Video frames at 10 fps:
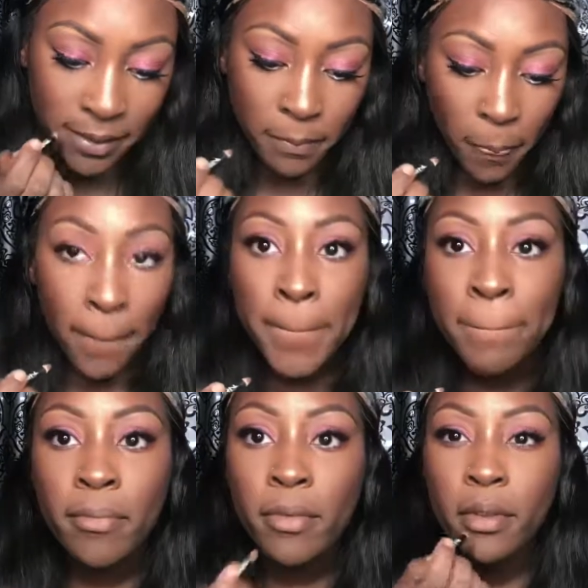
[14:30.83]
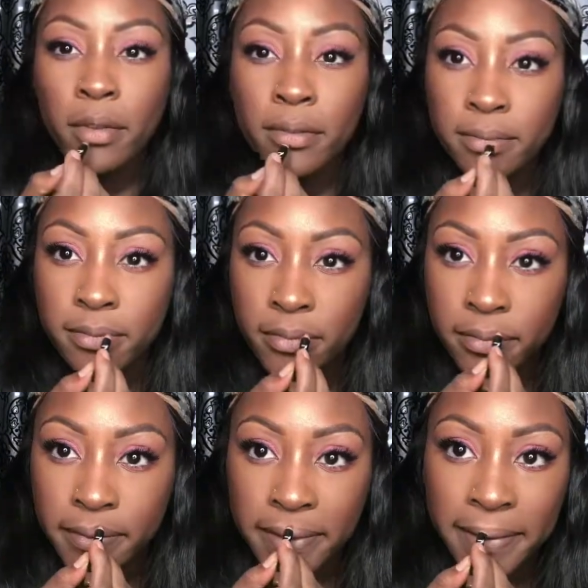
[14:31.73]
And I couldn't find
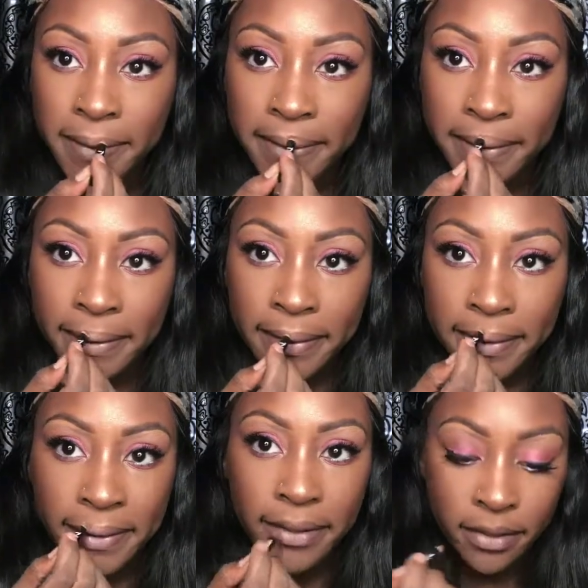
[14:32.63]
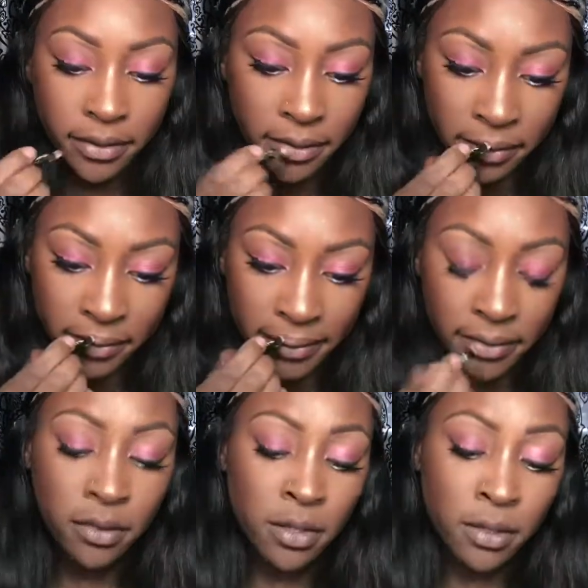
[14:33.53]
my NYX
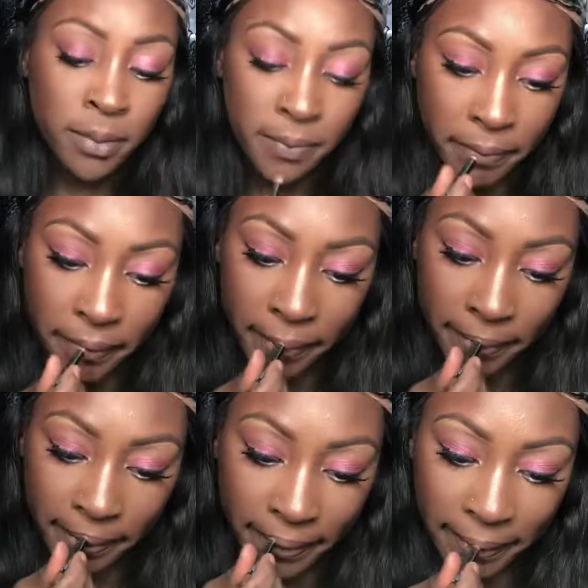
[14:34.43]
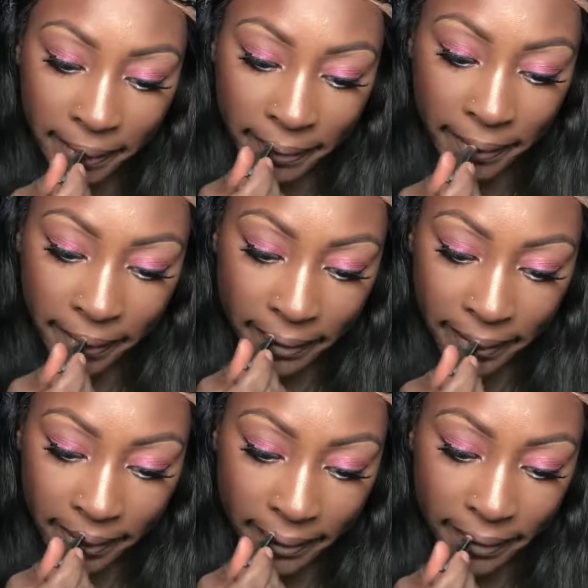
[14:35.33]
lip cream
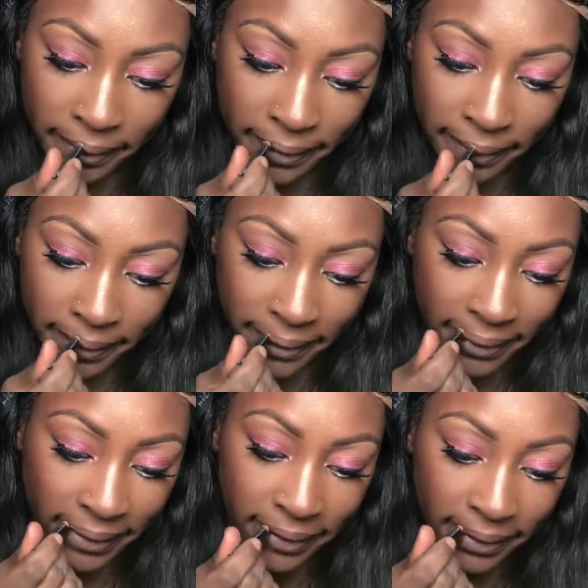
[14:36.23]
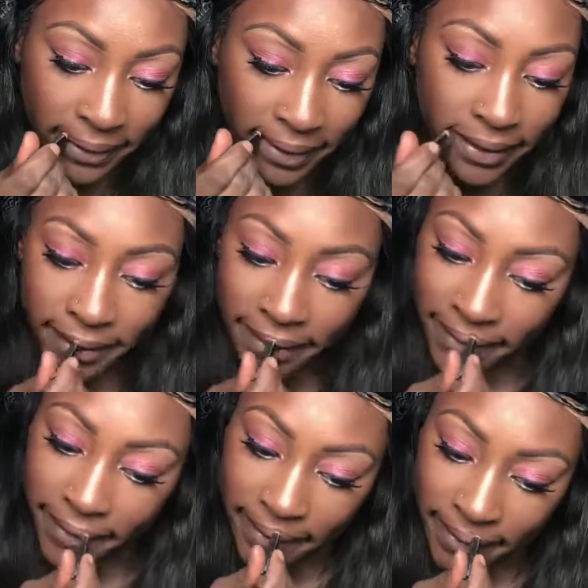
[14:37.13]
buttercup. What is it called?
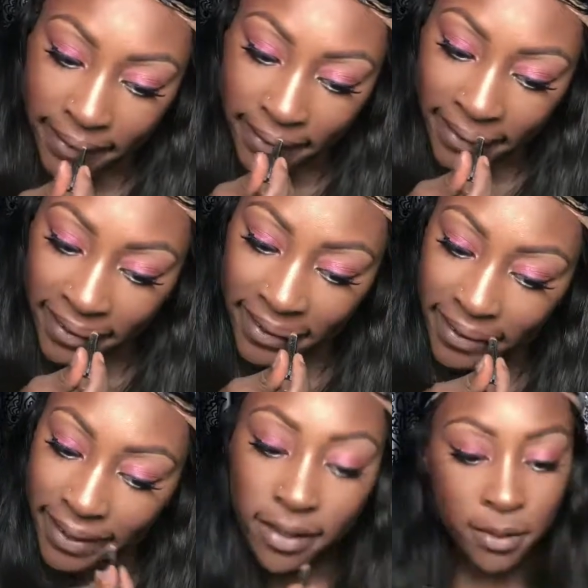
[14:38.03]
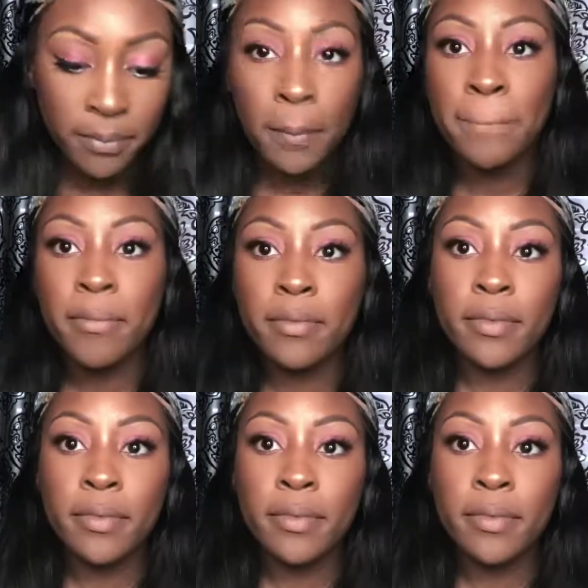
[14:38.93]
I couldn't find it, but I